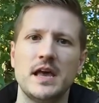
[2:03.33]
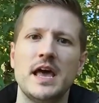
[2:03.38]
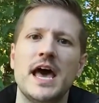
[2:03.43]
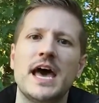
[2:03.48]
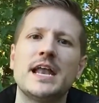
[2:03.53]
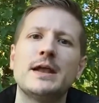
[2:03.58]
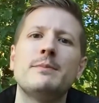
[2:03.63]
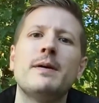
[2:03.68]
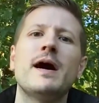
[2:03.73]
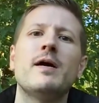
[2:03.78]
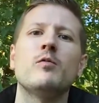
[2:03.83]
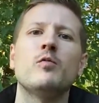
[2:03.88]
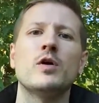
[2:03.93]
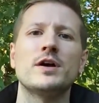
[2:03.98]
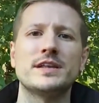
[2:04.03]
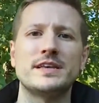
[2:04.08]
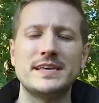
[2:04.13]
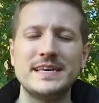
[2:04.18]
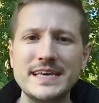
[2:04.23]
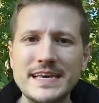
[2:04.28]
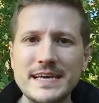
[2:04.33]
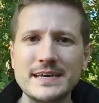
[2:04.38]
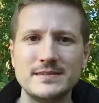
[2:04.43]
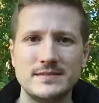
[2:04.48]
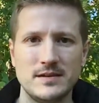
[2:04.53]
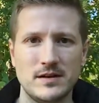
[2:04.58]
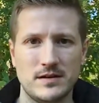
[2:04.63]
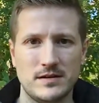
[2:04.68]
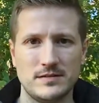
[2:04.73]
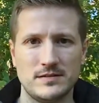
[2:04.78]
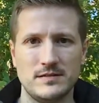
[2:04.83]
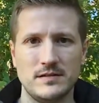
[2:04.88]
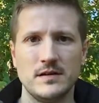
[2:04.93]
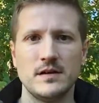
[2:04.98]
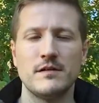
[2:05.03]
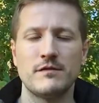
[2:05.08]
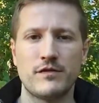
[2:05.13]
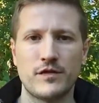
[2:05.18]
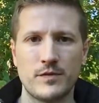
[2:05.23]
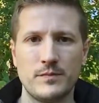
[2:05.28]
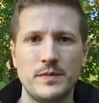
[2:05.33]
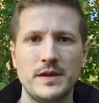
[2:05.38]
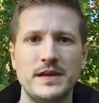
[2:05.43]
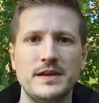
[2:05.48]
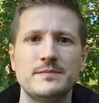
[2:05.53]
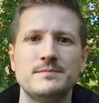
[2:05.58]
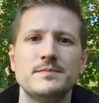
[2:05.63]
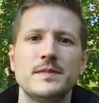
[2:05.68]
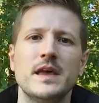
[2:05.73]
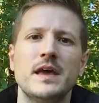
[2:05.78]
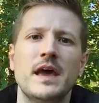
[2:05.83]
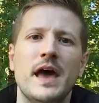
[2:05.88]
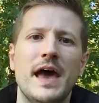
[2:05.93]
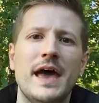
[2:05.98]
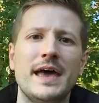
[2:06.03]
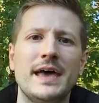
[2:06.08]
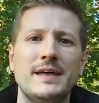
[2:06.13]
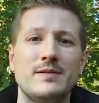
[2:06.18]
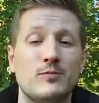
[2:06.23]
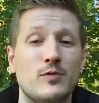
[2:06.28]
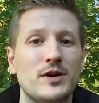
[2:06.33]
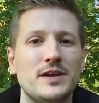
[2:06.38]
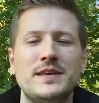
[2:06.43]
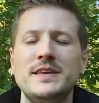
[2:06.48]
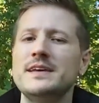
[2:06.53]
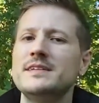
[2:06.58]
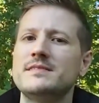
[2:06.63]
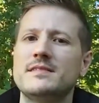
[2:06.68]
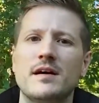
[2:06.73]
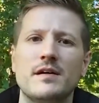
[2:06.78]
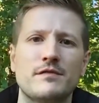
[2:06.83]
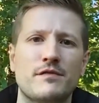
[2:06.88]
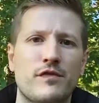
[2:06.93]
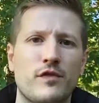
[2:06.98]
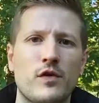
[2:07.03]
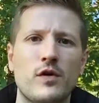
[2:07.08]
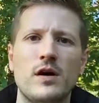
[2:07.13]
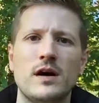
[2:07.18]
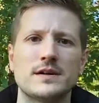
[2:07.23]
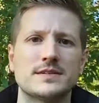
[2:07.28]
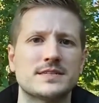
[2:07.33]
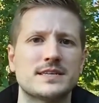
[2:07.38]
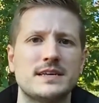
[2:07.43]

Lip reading: and about what he had done for me and what he had done for us.